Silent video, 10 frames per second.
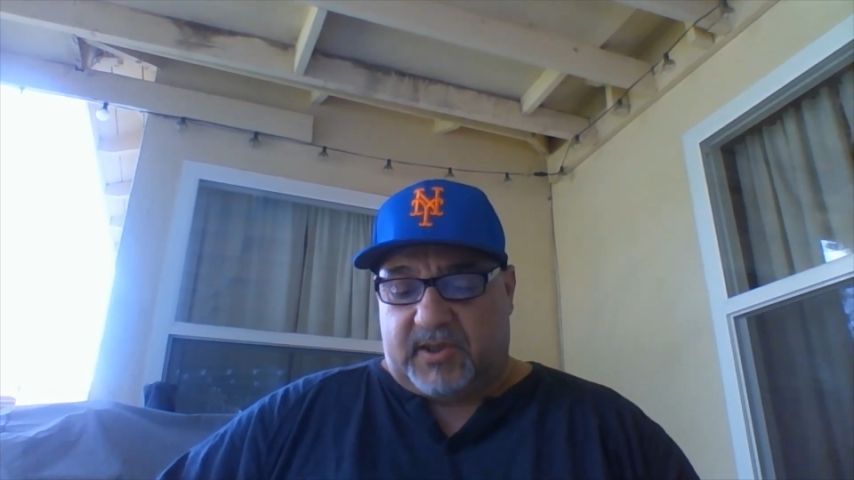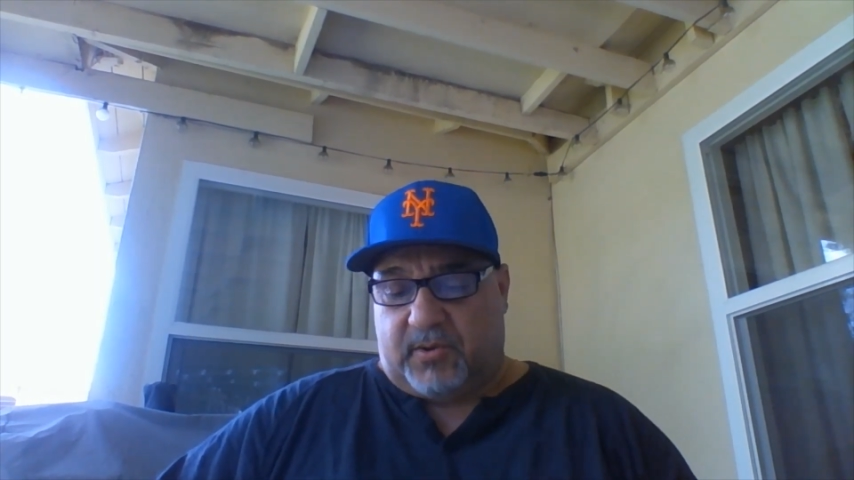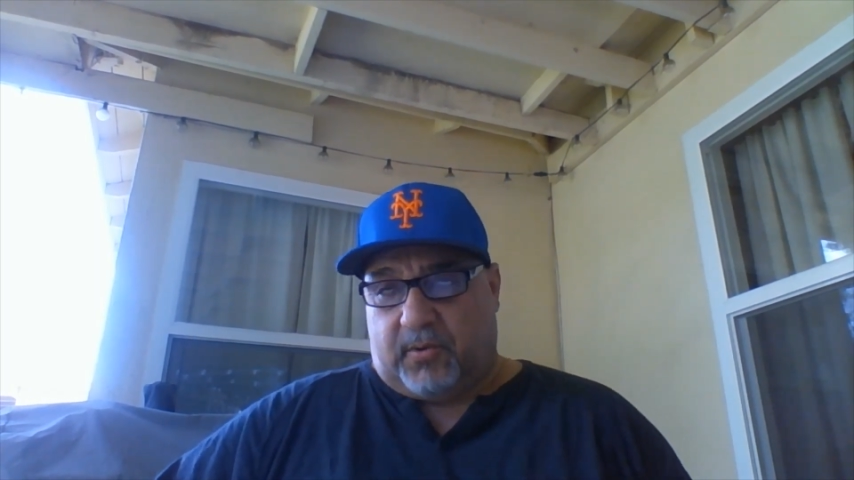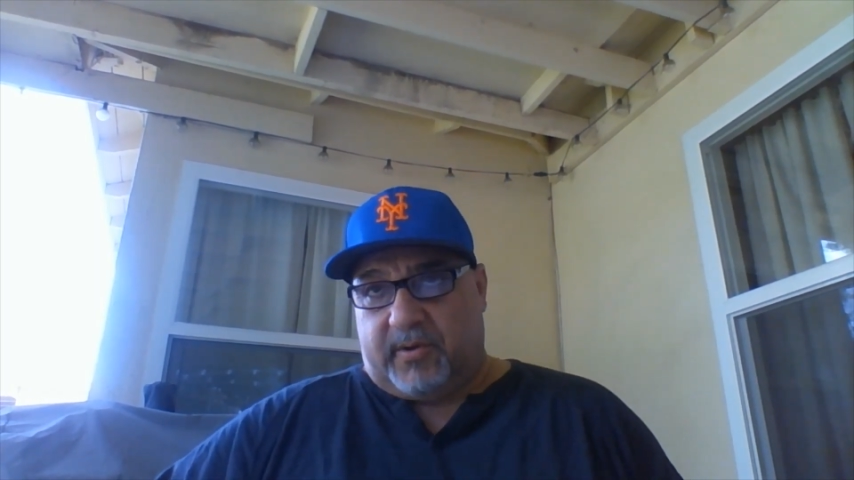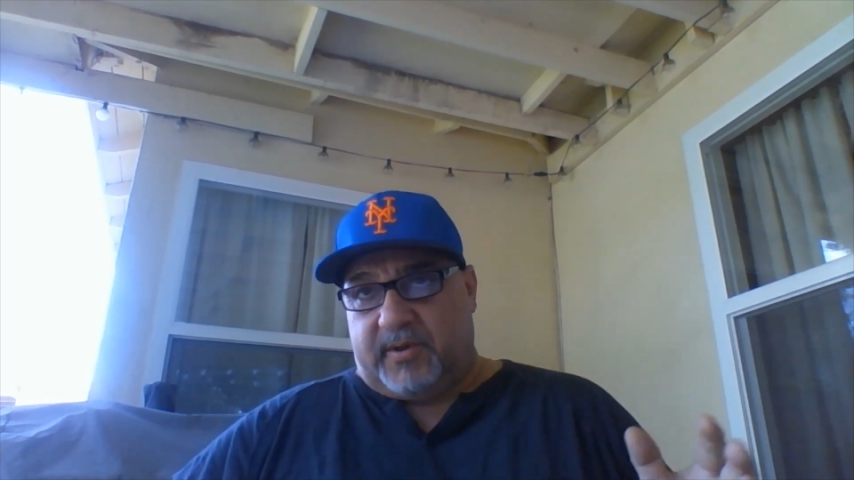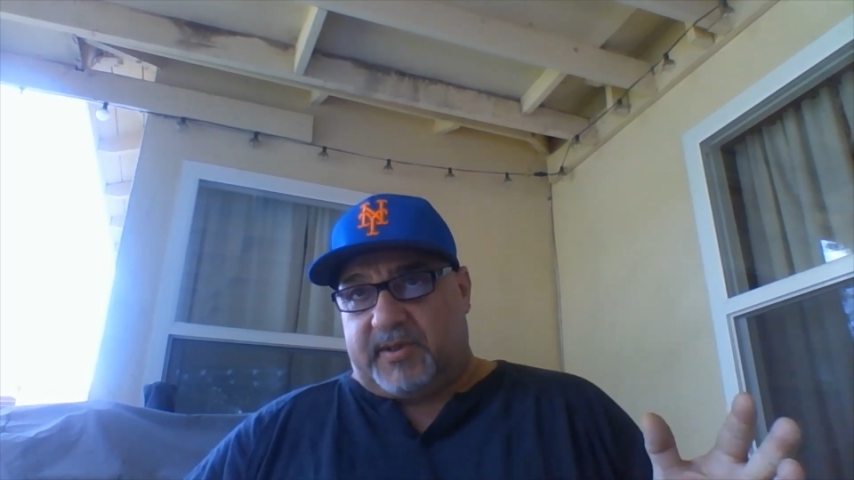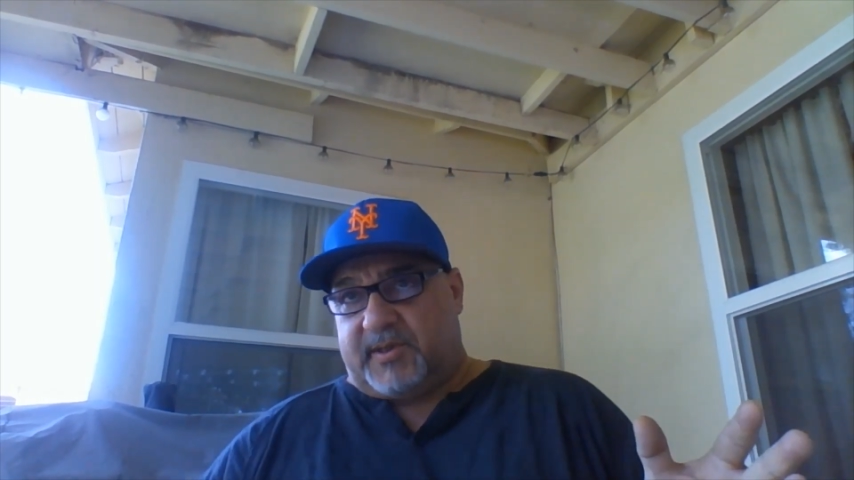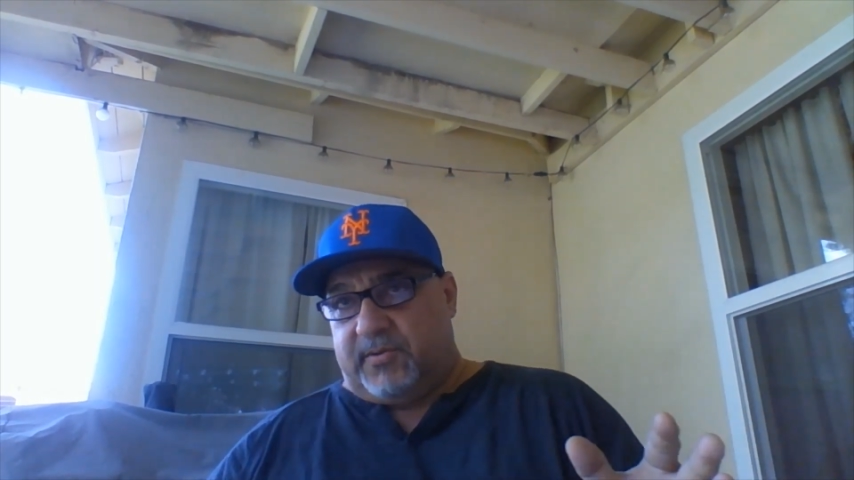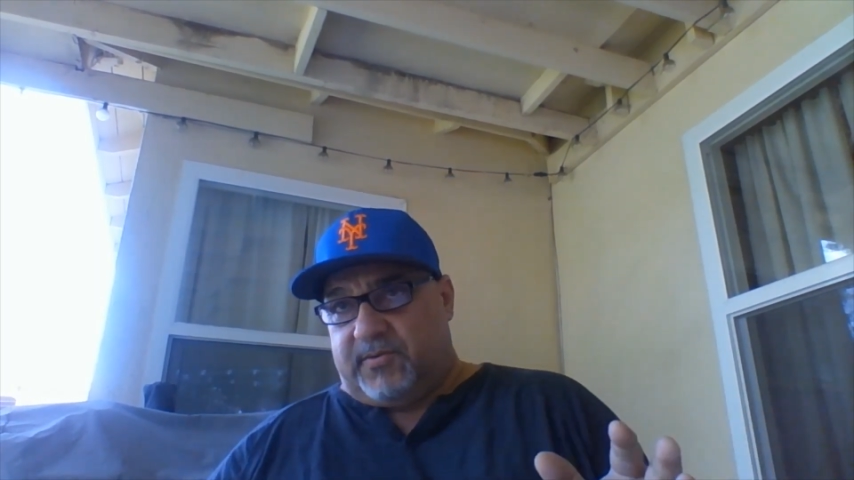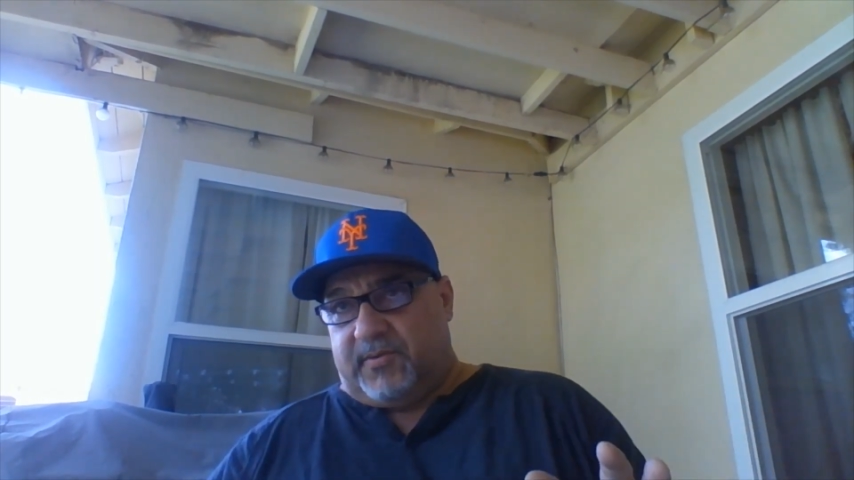
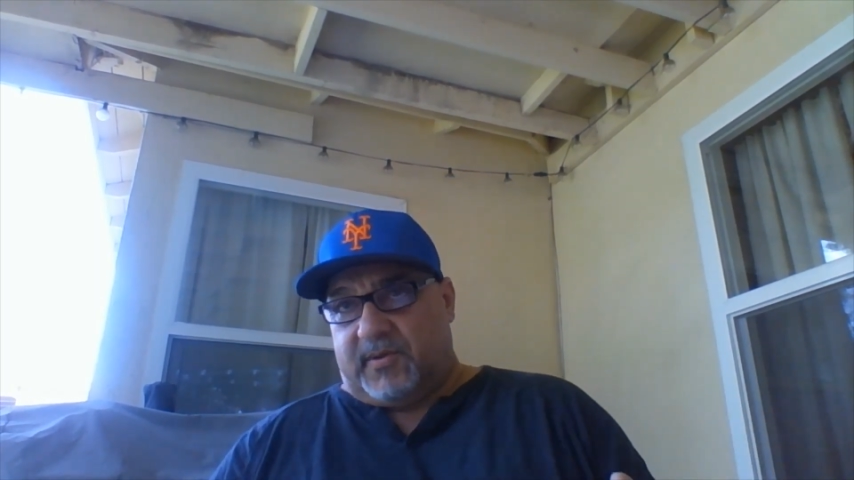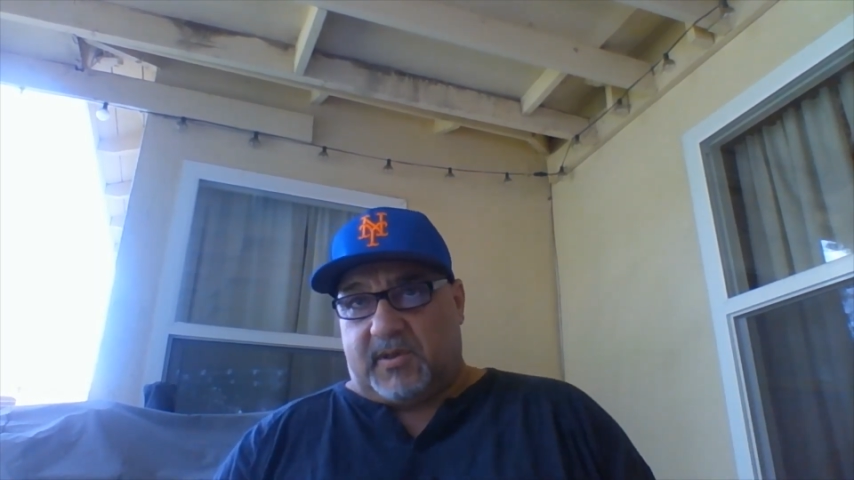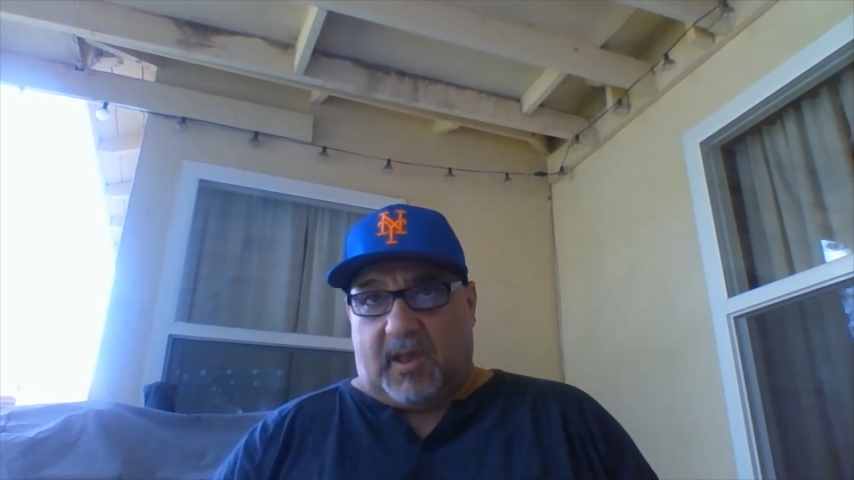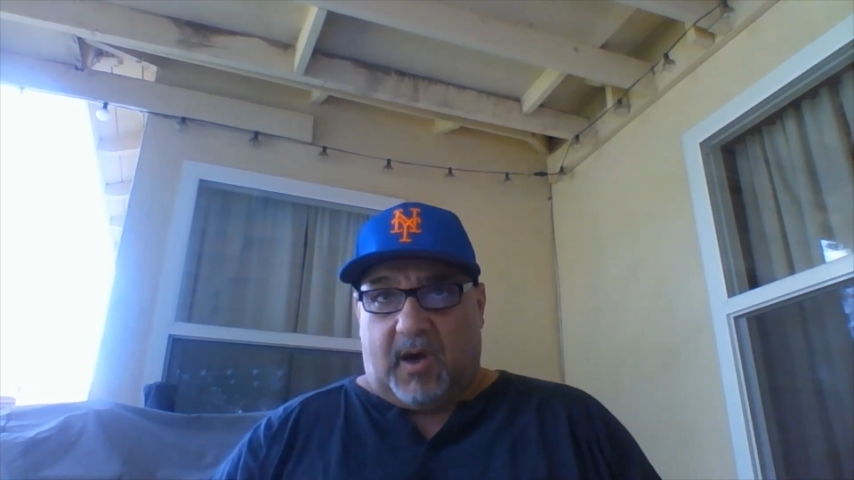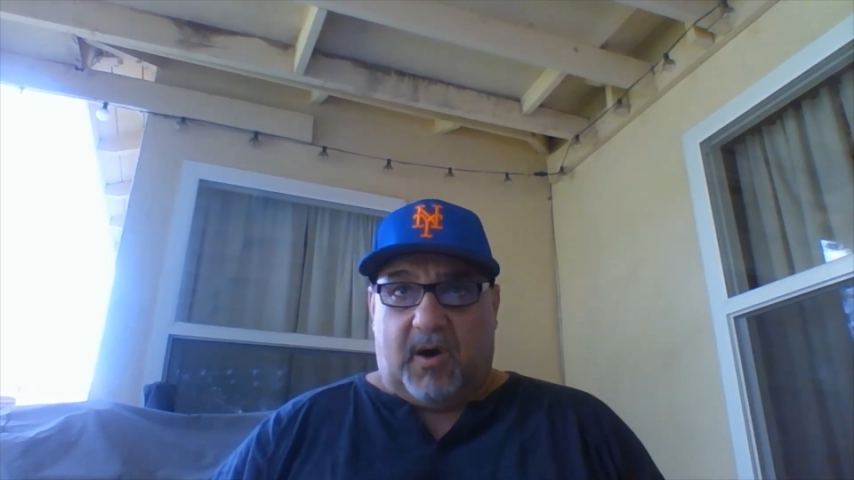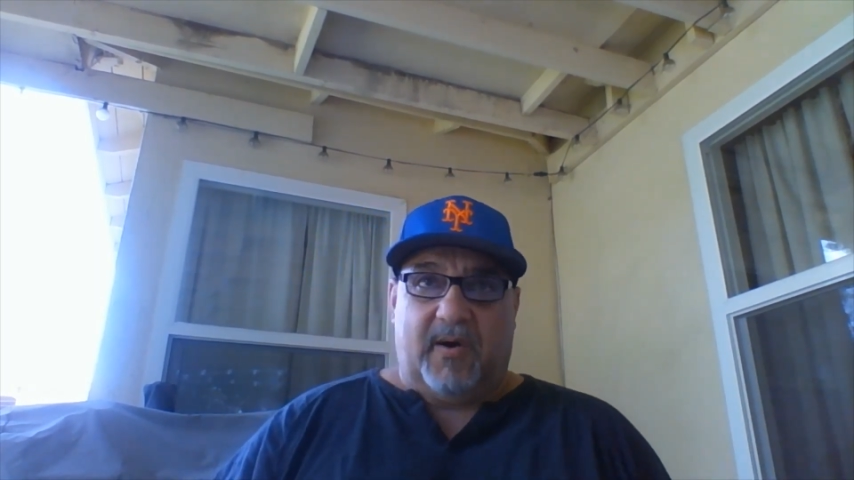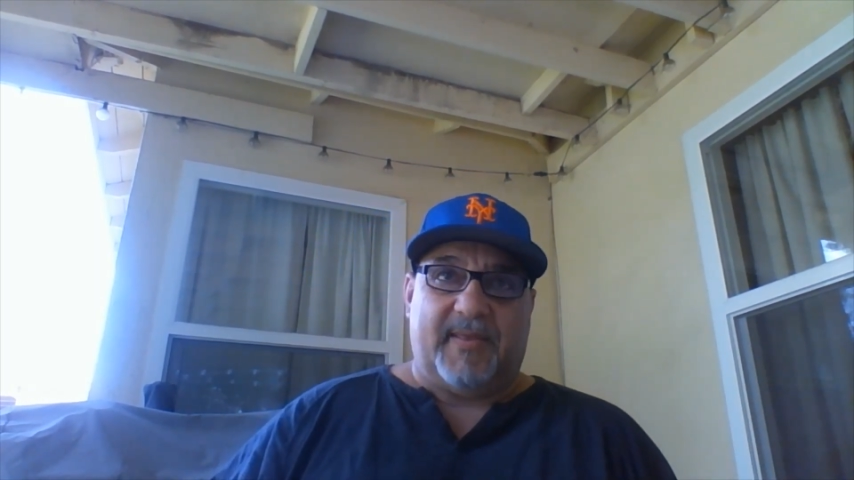tortoise who's real slow,